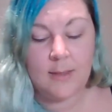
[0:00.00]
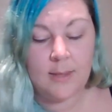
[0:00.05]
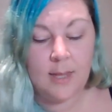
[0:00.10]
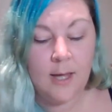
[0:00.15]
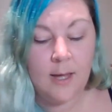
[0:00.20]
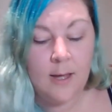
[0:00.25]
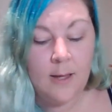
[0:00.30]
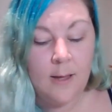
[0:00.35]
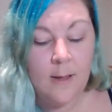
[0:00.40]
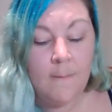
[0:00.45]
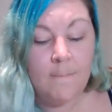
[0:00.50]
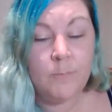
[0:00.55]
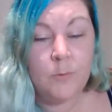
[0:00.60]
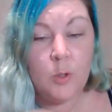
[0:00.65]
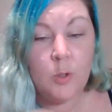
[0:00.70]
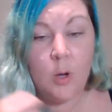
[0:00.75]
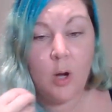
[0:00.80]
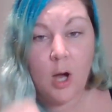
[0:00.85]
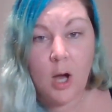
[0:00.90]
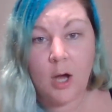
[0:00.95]
that
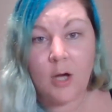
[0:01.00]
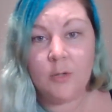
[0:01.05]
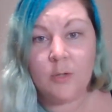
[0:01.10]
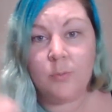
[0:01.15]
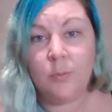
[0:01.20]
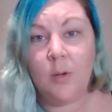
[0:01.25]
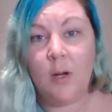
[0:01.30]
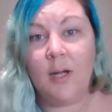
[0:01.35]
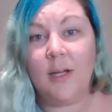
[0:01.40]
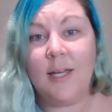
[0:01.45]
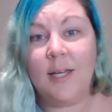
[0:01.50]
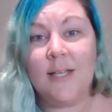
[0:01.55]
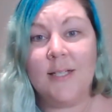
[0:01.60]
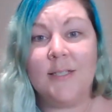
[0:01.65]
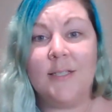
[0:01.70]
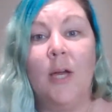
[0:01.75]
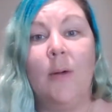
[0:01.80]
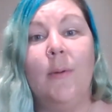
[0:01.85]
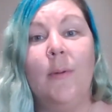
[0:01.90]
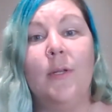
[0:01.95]
your hard work is
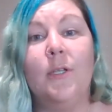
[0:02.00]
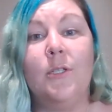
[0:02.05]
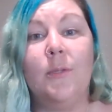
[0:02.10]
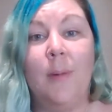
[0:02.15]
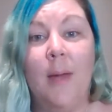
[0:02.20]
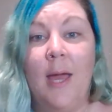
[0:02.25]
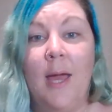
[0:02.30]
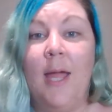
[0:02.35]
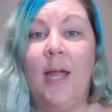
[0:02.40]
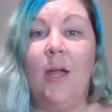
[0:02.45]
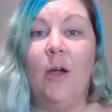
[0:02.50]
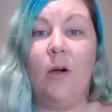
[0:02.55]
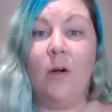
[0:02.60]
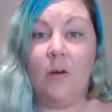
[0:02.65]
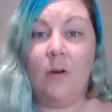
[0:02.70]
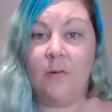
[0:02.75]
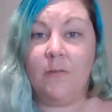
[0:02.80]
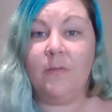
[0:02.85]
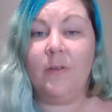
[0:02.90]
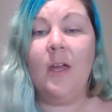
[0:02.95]
going to pay
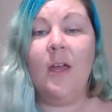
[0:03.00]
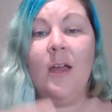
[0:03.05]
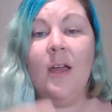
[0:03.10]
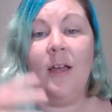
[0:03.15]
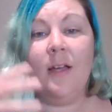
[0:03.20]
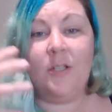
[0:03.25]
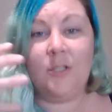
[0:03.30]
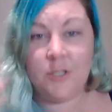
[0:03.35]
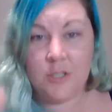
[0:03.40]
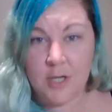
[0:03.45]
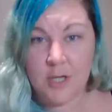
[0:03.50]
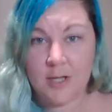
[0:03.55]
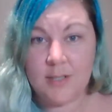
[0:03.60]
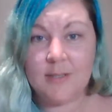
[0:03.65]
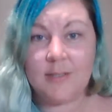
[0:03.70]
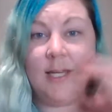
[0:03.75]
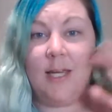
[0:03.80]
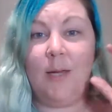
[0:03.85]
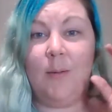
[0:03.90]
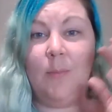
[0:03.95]
off.
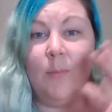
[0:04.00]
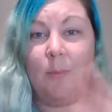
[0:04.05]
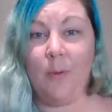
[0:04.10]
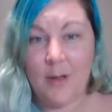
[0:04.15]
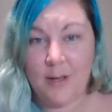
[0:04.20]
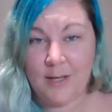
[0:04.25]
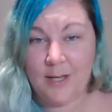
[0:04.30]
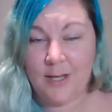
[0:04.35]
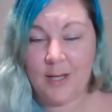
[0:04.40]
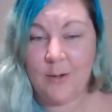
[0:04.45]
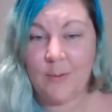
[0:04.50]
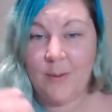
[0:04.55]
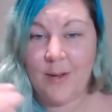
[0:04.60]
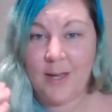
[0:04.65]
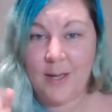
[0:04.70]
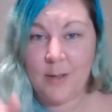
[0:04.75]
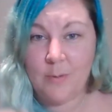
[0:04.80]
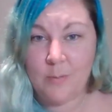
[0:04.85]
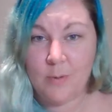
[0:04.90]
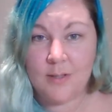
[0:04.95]
Just keep working
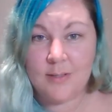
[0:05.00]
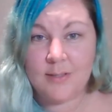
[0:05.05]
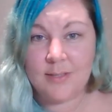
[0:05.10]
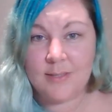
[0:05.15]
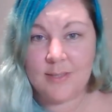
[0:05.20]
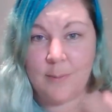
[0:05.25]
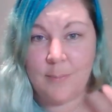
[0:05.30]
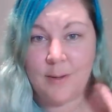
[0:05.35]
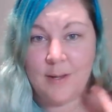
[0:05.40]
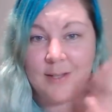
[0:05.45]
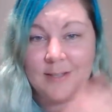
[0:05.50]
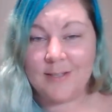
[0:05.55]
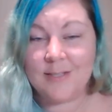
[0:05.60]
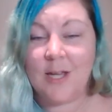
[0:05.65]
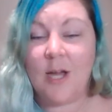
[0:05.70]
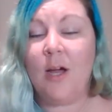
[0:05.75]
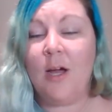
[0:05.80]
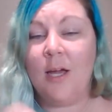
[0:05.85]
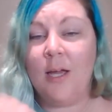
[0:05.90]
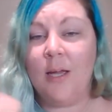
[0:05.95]
away, one step at a
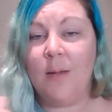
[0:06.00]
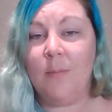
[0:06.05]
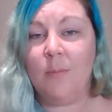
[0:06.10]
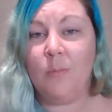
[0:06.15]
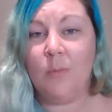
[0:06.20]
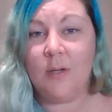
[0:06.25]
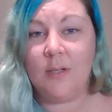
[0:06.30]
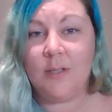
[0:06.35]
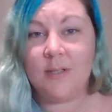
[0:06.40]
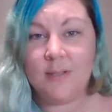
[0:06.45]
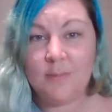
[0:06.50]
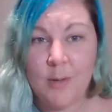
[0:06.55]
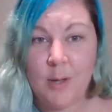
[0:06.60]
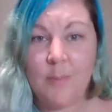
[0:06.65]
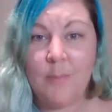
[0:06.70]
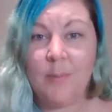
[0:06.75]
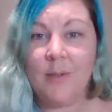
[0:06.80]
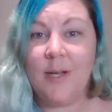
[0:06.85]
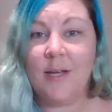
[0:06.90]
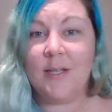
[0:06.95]
time, one
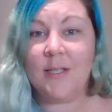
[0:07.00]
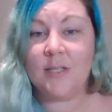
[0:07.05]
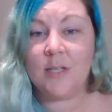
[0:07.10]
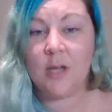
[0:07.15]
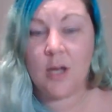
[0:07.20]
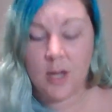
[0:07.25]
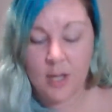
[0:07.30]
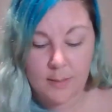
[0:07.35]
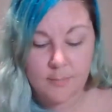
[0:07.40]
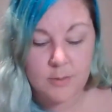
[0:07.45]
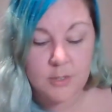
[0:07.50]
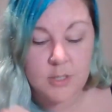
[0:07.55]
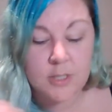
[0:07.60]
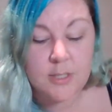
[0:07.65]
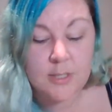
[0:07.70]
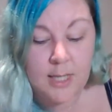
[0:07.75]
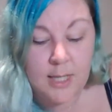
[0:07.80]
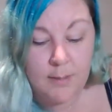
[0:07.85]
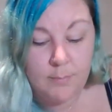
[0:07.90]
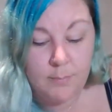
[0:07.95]
moment at a time. Just
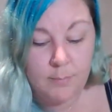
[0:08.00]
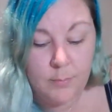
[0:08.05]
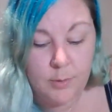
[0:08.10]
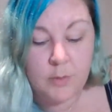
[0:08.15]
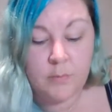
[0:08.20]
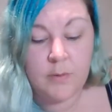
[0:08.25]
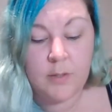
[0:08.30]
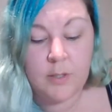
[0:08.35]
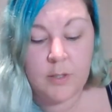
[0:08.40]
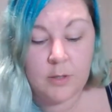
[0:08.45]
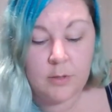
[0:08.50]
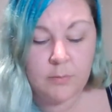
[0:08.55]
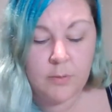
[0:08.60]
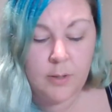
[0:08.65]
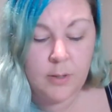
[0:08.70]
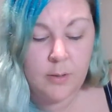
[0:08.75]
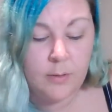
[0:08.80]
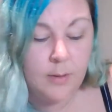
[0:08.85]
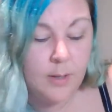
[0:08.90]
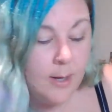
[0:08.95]
keep moving
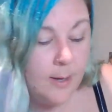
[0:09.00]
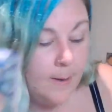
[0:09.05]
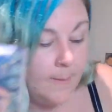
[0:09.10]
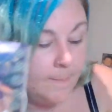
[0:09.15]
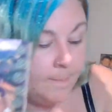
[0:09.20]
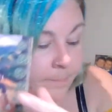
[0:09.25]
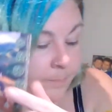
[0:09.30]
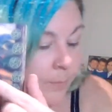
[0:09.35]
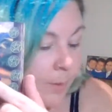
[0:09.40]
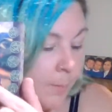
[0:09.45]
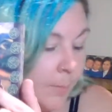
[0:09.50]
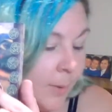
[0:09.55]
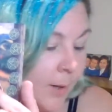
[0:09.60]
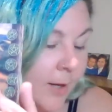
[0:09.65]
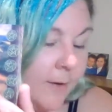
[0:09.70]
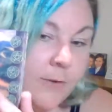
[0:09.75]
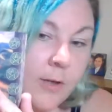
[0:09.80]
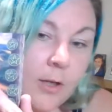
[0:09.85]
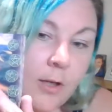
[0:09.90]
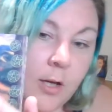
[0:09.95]
through. But
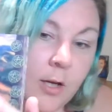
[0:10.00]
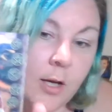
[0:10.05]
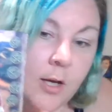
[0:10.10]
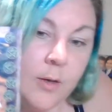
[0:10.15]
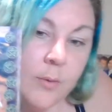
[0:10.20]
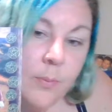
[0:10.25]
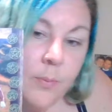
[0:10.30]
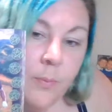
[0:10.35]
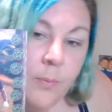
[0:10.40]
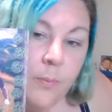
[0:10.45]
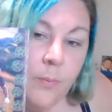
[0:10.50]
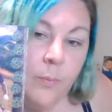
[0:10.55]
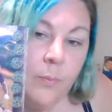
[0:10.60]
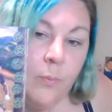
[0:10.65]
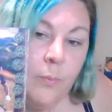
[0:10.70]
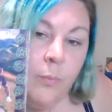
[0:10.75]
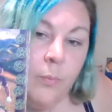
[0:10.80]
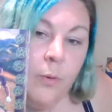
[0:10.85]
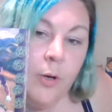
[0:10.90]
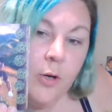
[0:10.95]
if you look,
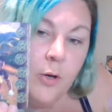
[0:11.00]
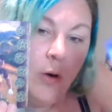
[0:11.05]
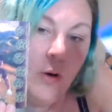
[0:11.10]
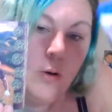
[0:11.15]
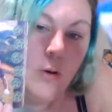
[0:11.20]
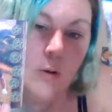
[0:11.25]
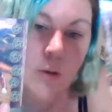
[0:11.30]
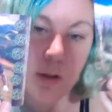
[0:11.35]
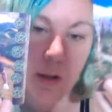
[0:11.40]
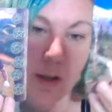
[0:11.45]
we're not